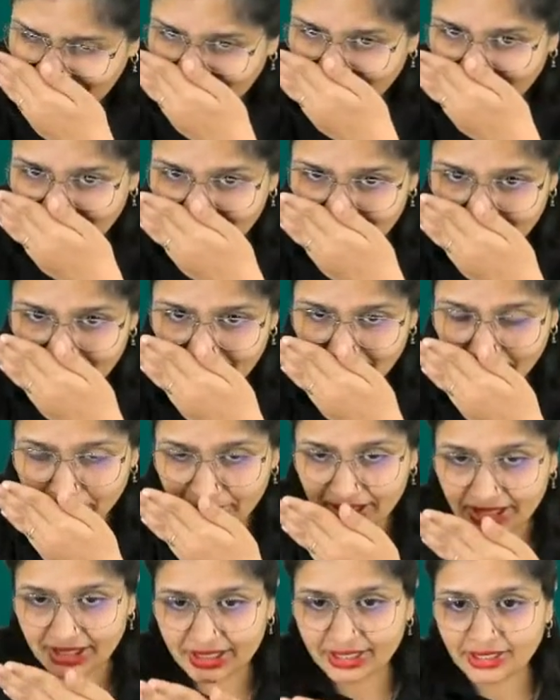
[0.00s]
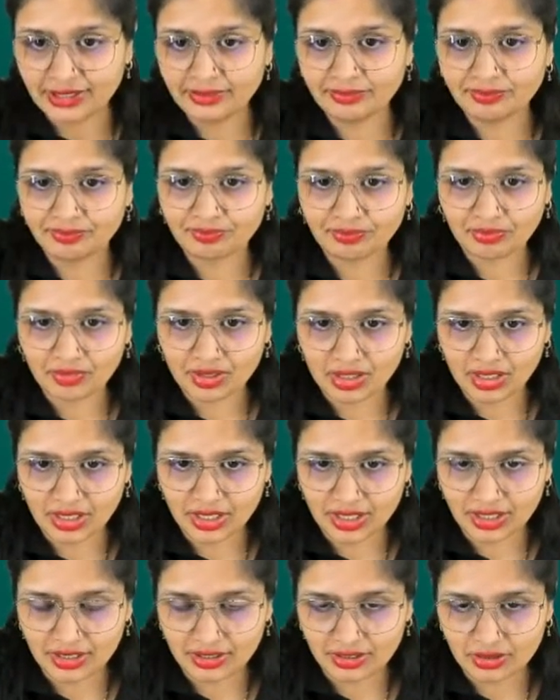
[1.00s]
just a minute,
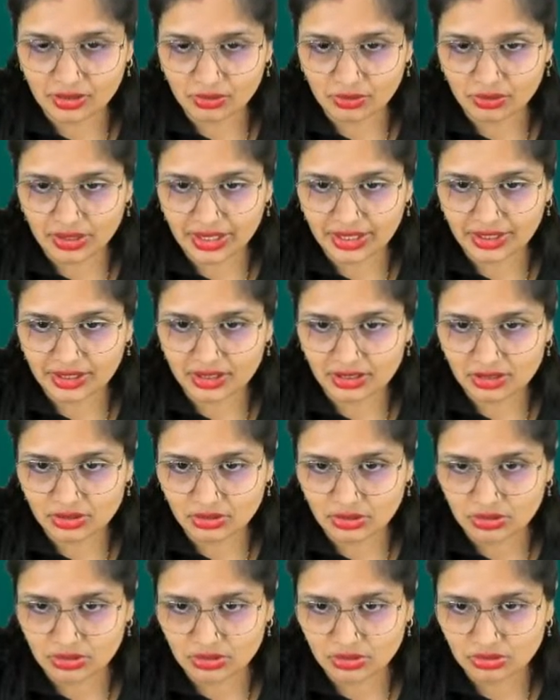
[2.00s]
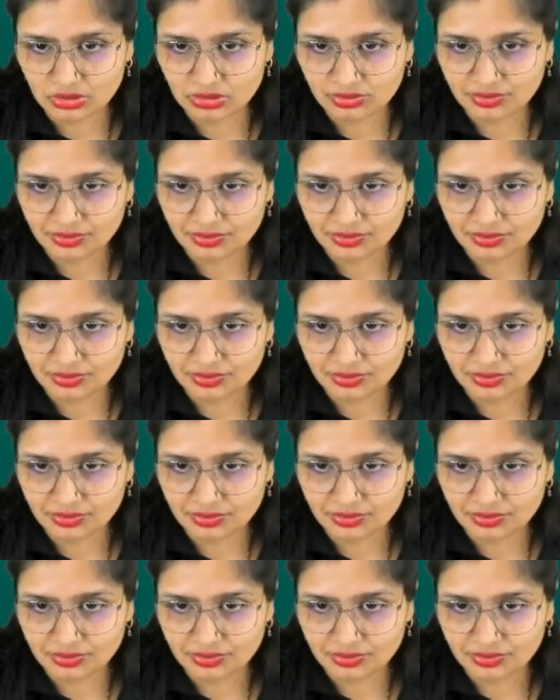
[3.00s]
I'll do like this also.